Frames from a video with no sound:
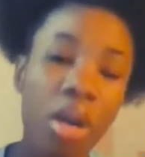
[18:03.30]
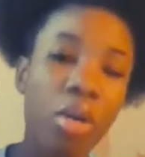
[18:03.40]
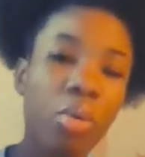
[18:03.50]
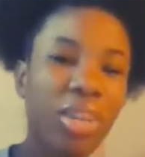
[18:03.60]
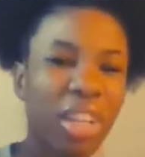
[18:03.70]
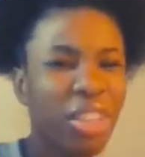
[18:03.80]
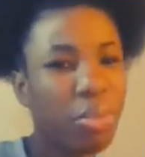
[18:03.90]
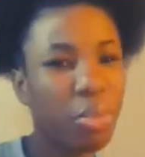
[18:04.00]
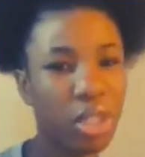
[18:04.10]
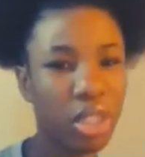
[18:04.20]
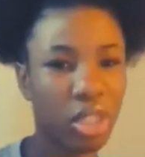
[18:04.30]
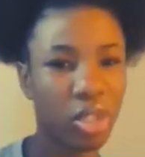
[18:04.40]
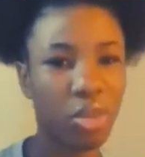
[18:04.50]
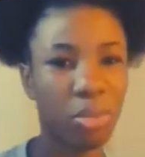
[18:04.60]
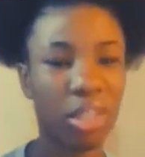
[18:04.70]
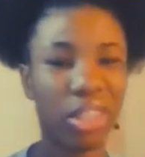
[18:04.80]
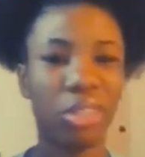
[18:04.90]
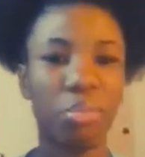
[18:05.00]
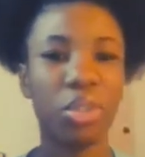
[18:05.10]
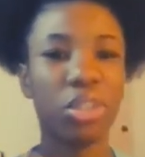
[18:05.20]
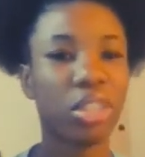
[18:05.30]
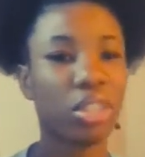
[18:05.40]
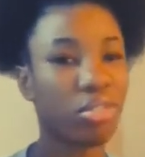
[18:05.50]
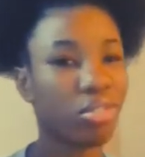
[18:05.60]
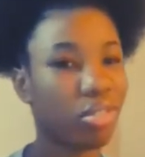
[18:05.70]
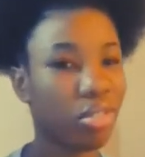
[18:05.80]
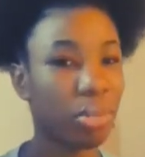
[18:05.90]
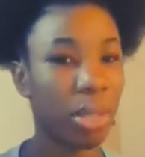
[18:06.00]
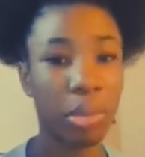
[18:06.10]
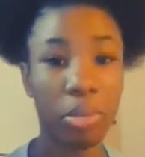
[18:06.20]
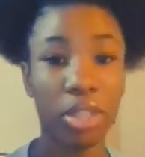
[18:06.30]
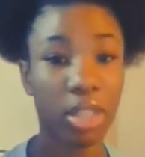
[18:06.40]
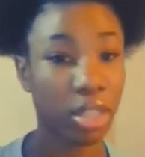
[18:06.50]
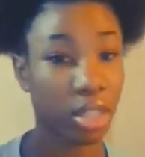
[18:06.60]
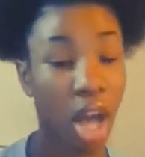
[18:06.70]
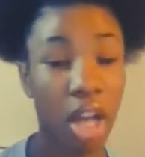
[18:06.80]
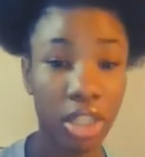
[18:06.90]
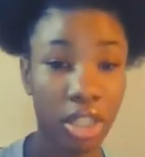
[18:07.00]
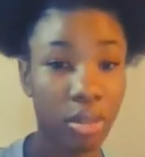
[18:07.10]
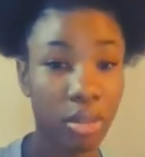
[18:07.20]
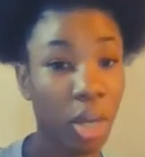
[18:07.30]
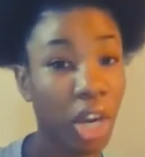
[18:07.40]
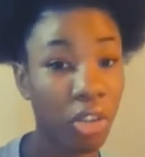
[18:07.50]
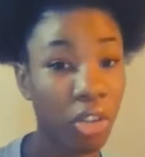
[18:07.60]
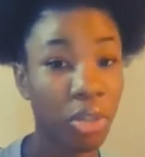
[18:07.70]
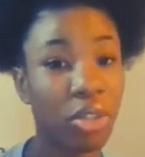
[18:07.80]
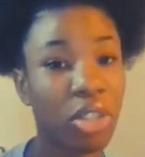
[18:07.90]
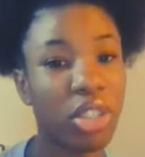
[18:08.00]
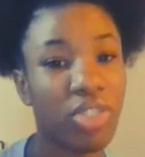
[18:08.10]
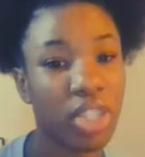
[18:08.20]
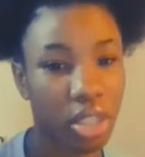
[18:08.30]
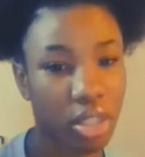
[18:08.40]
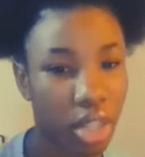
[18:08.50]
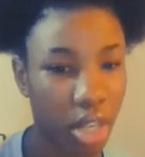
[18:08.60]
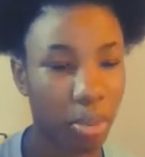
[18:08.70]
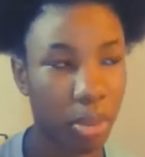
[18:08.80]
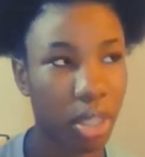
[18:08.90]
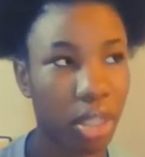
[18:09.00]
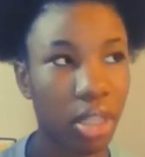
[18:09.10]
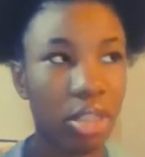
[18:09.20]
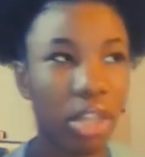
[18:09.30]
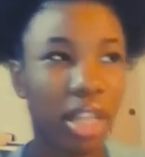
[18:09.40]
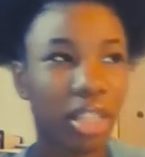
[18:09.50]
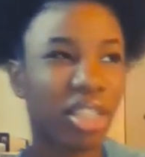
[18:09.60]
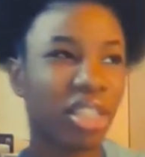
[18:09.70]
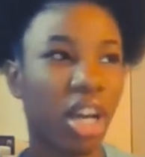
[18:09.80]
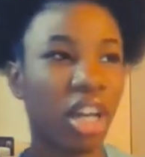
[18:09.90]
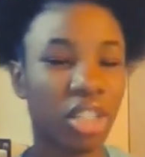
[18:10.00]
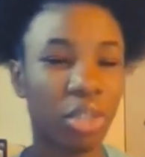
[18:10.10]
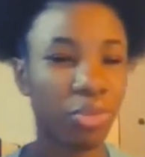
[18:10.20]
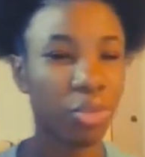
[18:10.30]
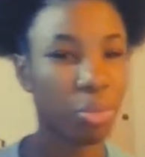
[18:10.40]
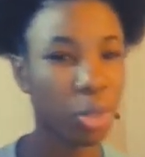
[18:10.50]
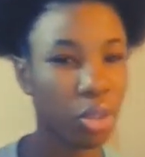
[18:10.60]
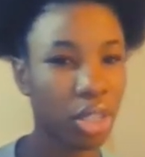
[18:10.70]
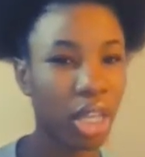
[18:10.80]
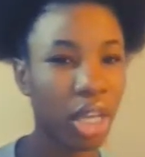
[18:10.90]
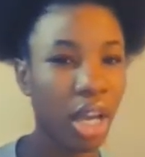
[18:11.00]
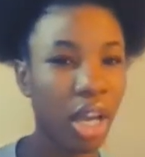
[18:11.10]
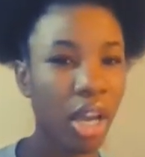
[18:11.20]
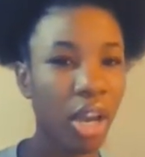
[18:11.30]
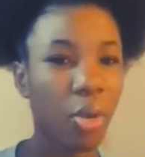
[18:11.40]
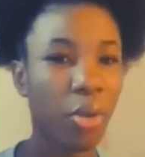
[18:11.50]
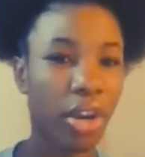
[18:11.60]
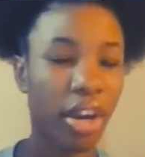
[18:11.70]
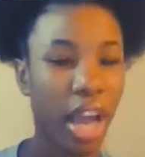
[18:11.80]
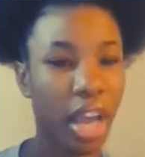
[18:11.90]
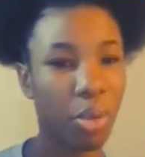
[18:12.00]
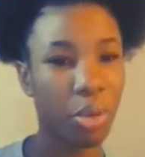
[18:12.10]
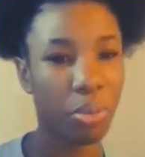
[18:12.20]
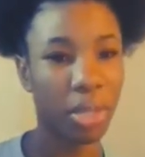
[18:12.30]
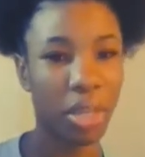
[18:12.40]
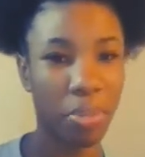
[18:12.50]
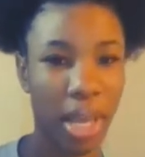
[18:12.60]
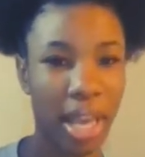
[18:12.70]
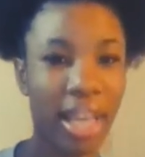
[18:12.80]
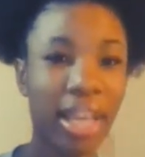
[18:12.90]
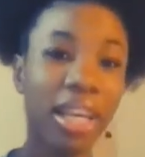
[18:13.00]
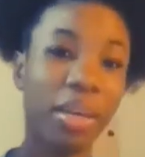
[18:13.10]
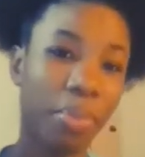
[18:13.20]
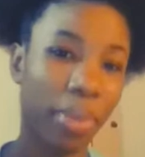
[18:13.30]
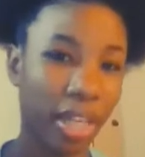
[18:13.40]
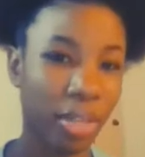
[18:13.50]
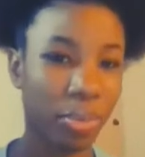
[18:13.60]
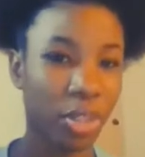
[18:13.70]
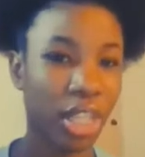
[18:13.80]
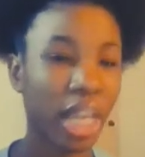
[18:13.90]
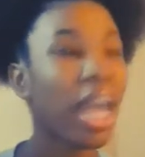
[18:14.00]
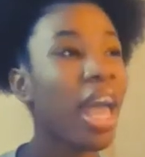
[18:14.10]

Well, not really a music school, but some type of music scholarship. What I really want to do is physical therapy. So I guess a scholarship for music, where I would be in a band and play the music,